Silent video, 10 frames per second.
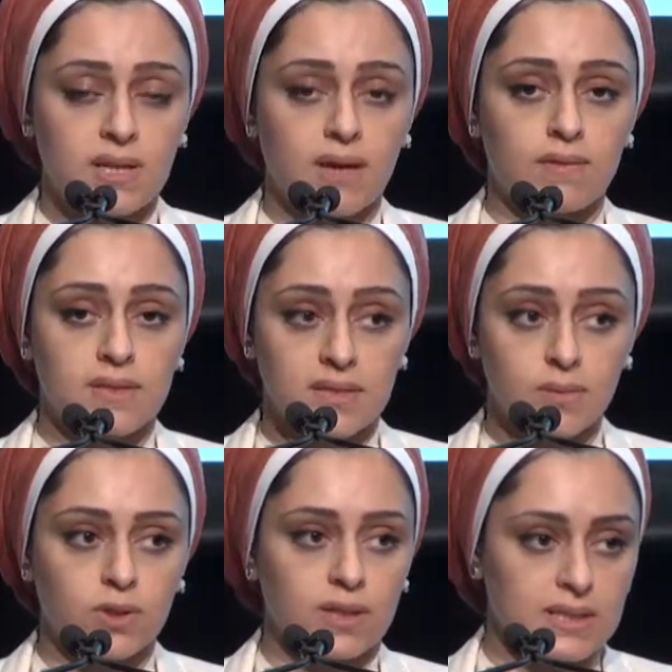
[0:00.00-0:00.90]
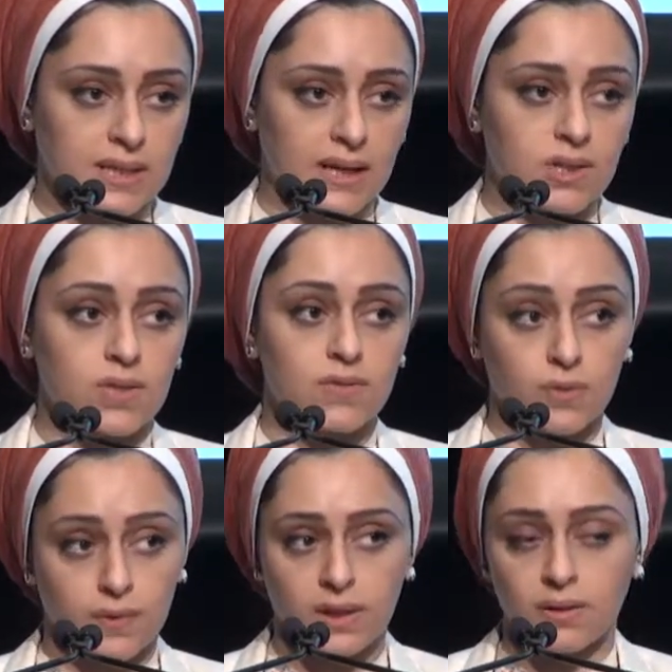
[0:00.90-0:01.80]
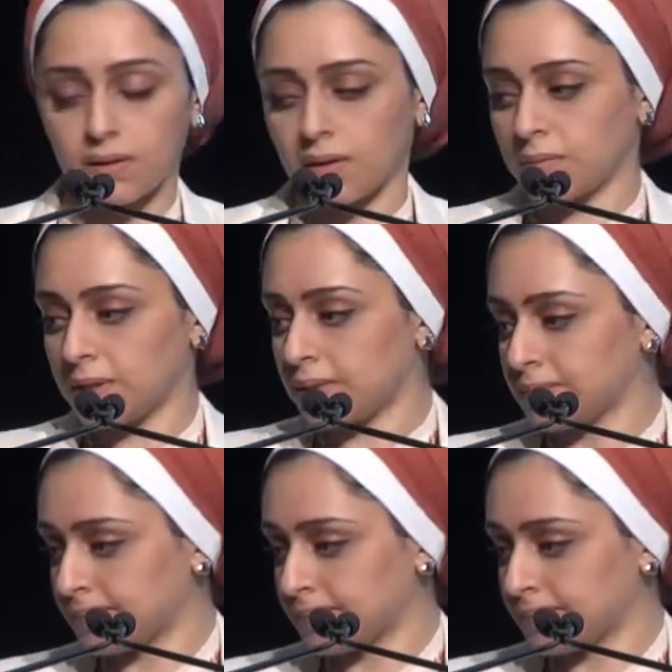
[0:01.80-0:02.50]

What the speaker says: have the similar indications for radiotherapy.